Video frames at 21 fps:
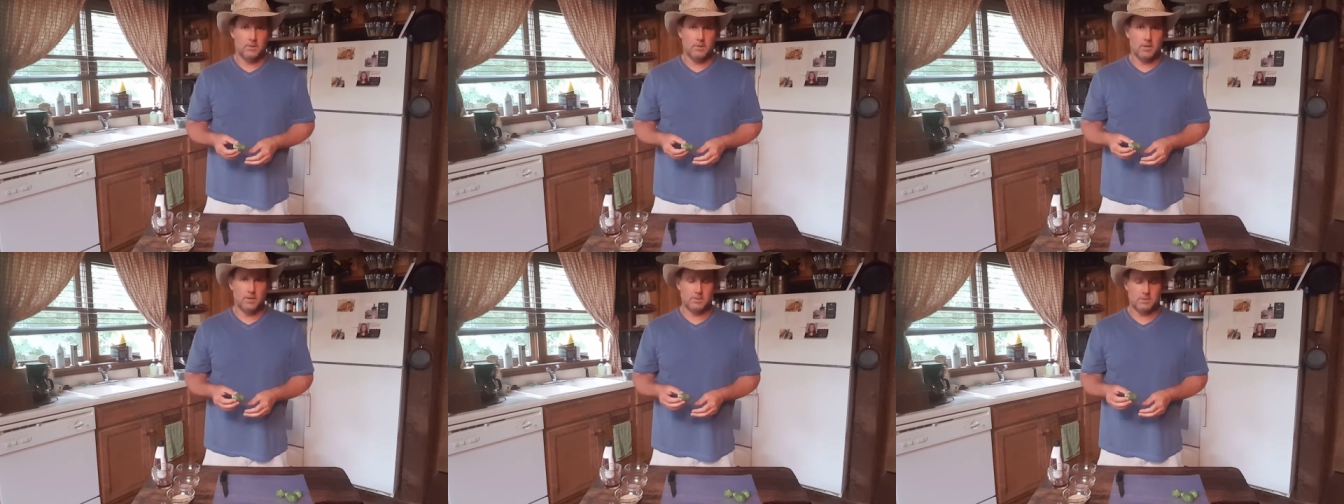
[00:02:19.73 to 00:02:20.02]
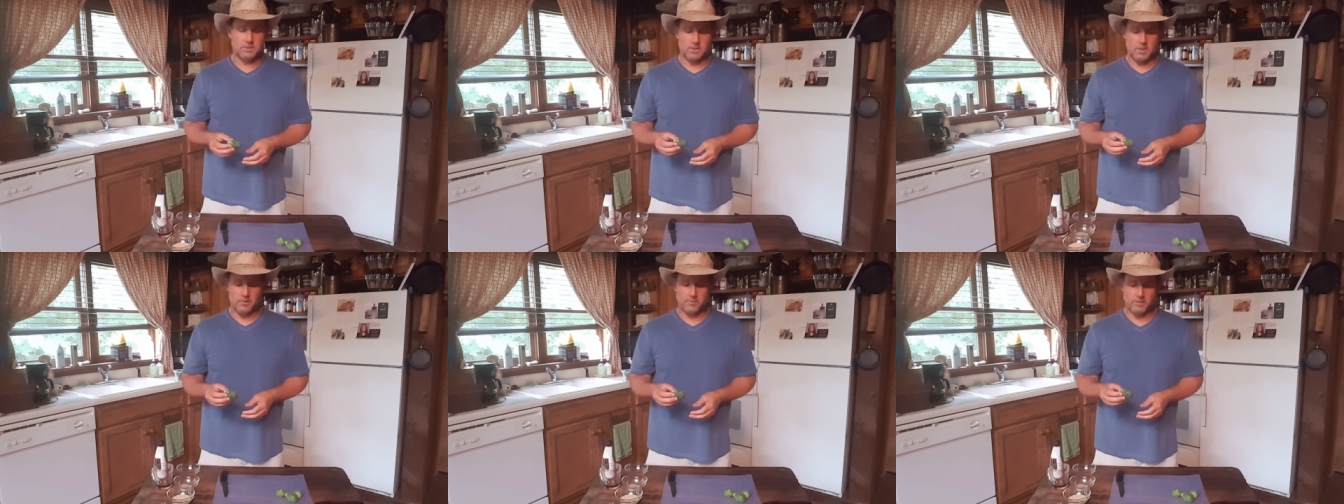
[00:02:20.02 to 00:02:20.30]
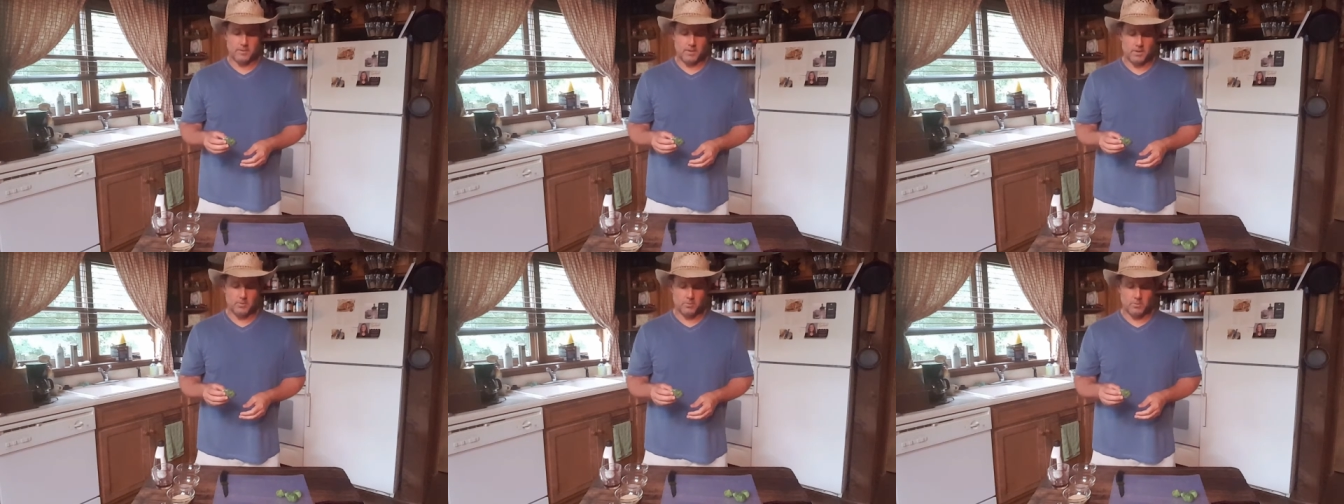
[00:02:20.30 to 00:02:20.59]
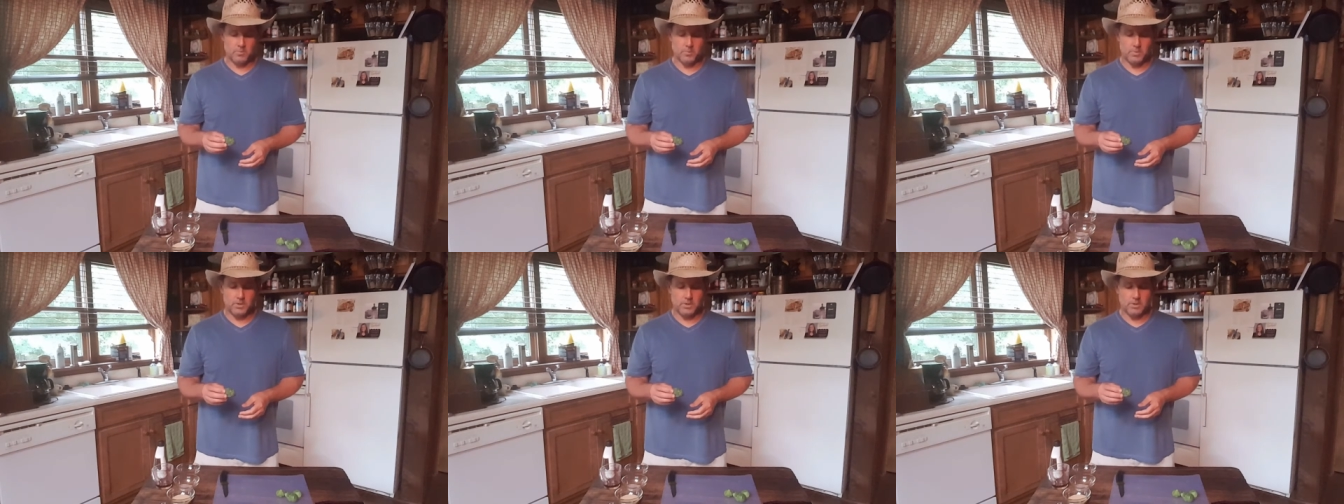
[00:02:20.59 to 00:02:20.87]
and stuff, and they
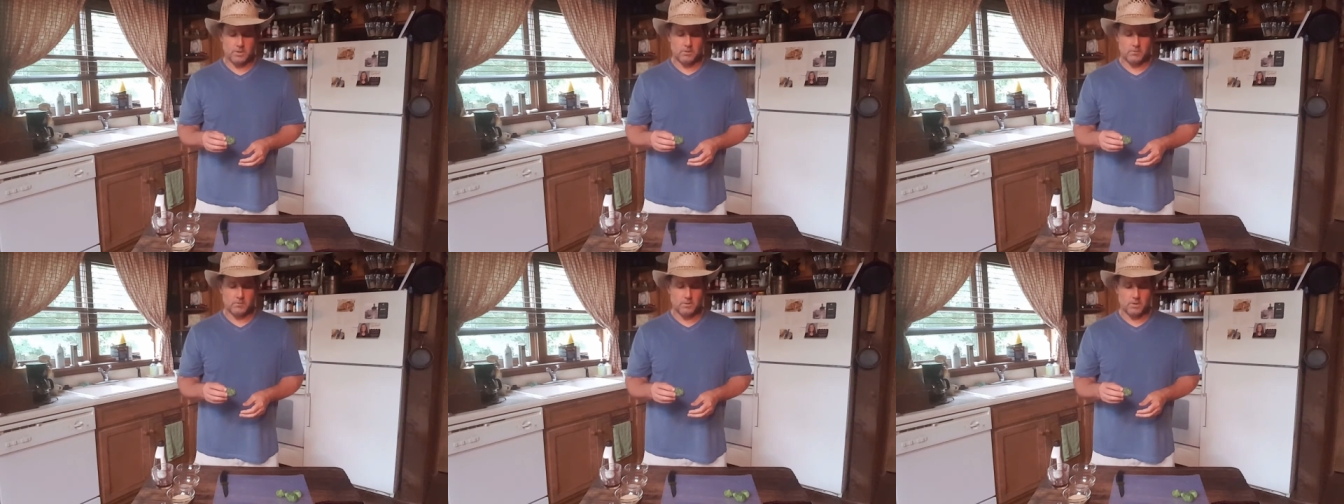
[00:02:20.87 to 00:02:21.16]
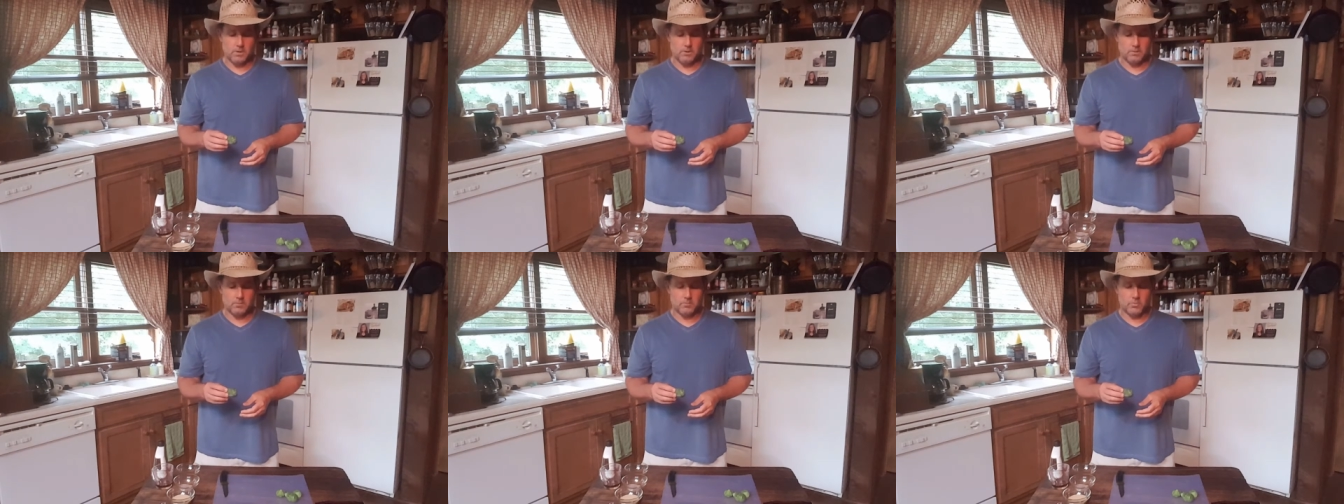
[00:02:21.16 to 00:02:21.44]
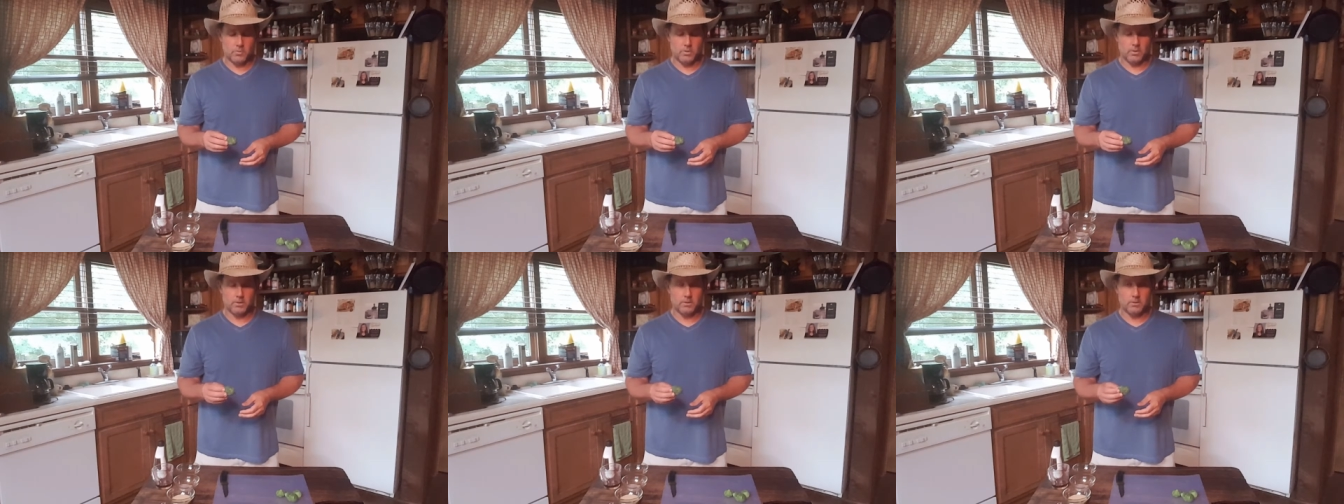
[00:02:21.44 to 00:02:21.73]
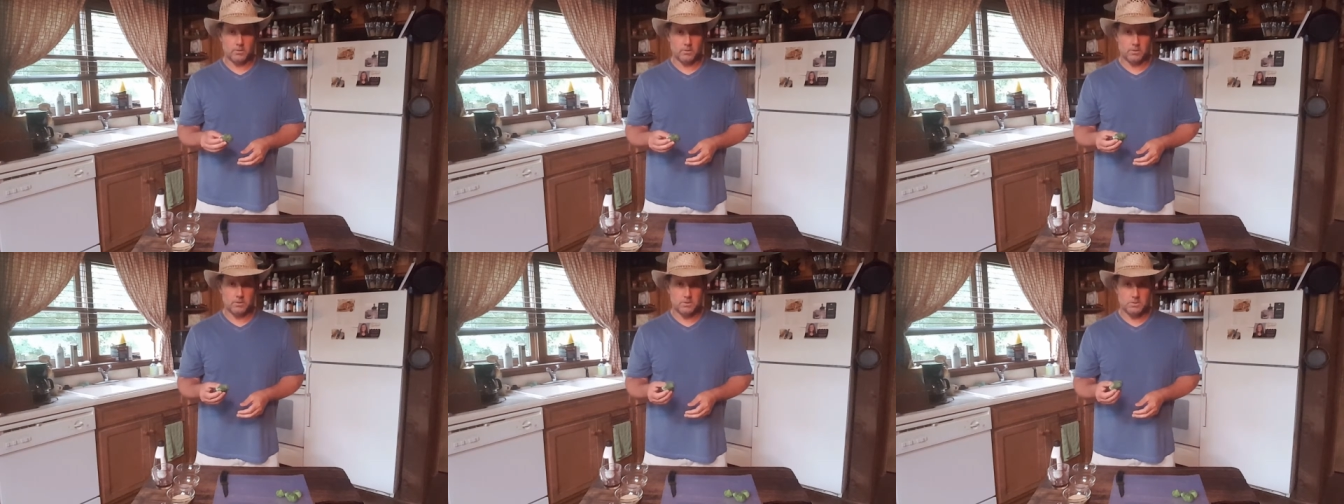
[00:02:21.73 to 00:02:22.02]
would be really
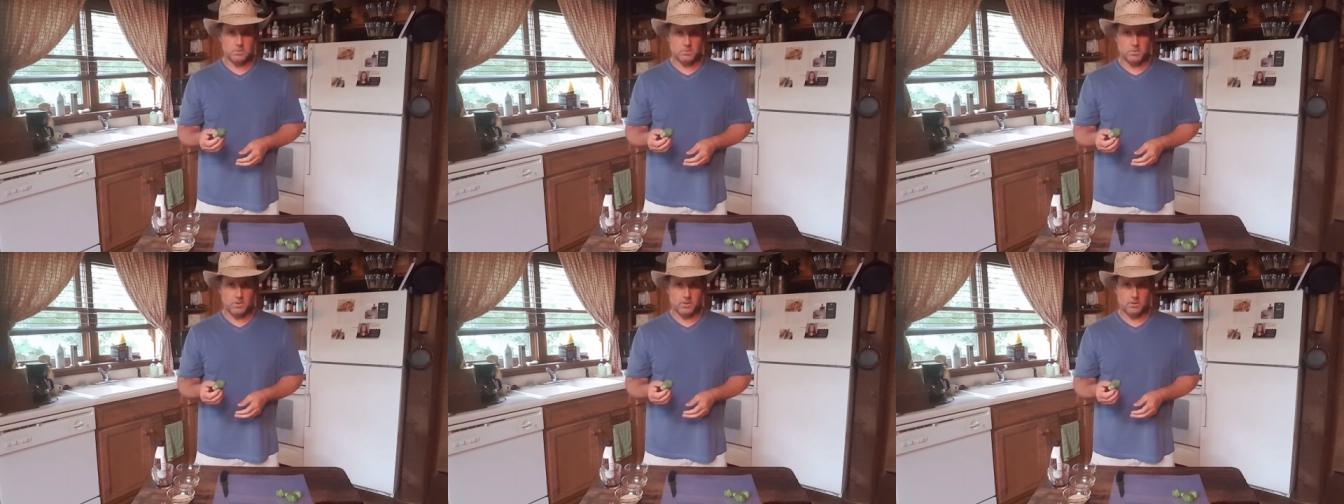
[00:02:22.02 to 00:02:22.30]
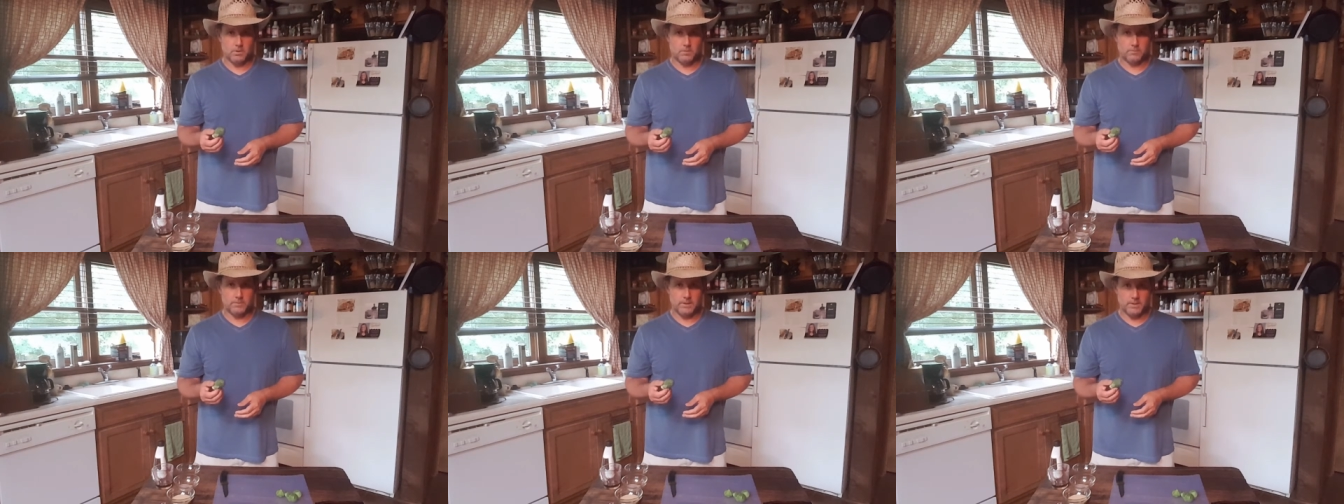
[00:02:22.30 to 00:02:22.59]
good as well.